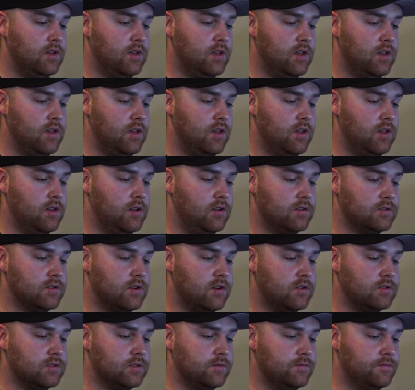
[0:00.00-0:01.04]
And it's
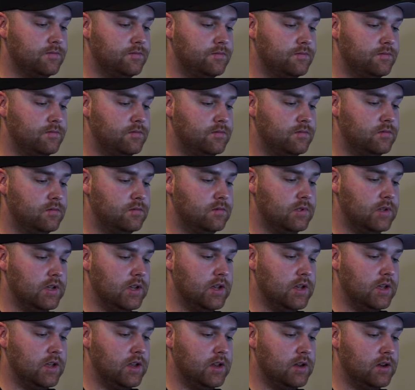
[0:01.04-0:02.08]
awesome.
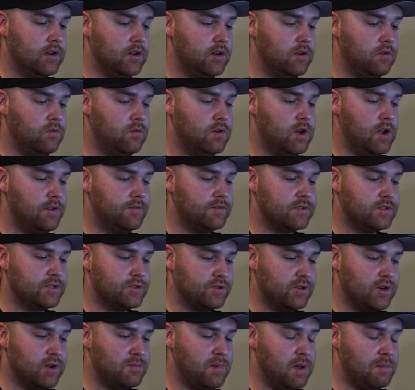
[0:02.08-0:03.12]
And, oh, I've
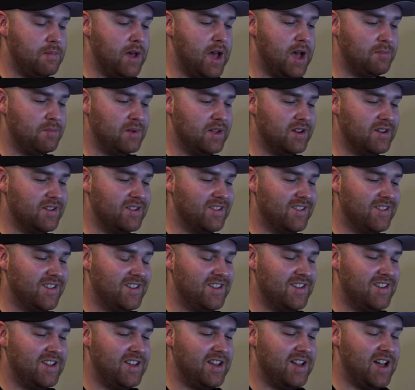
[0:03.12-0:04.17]
screwed up my mapping
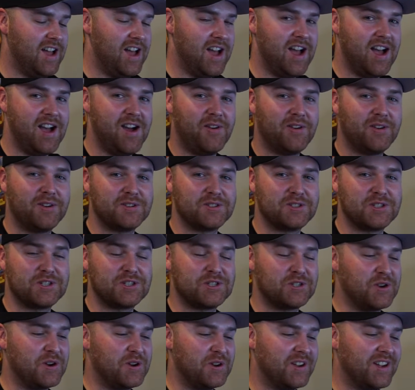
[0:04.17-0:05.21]
when I was just
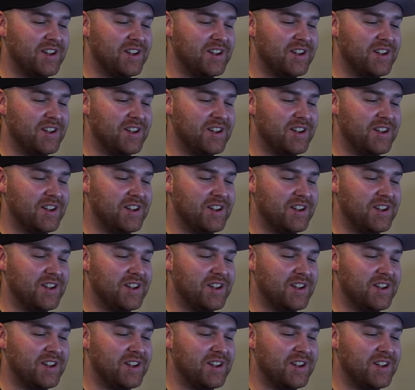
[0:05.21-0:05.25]
showing you